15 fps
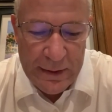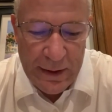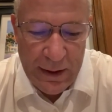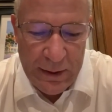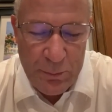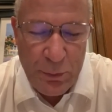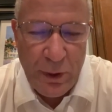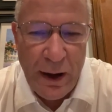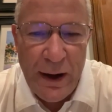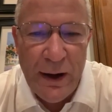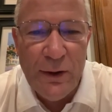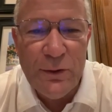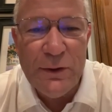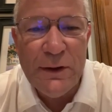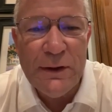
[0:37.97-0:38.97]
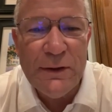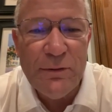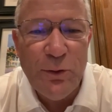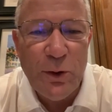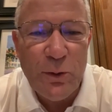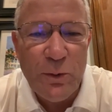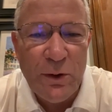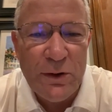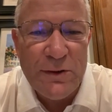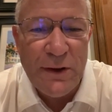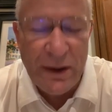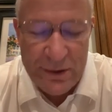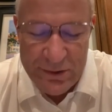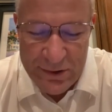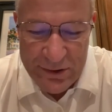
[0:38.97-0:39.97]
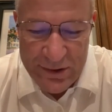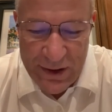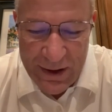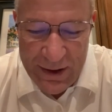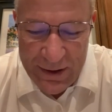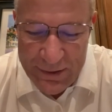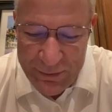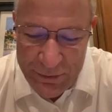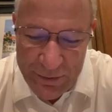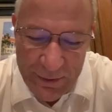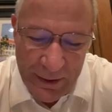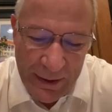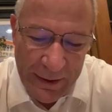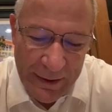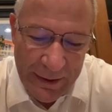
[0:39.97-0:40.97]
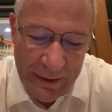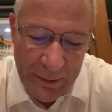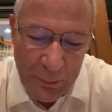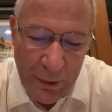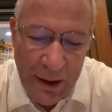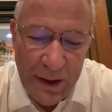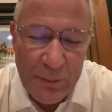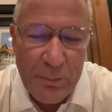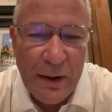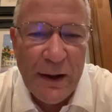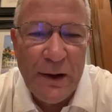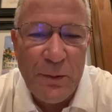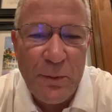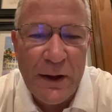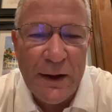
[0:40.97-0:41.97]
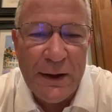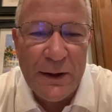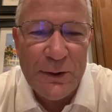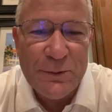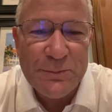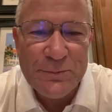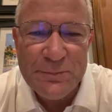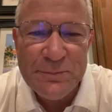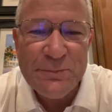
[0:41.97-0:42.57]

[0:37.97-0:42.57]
a proud Fort Worth, Texas native and a proud Baylor Bear.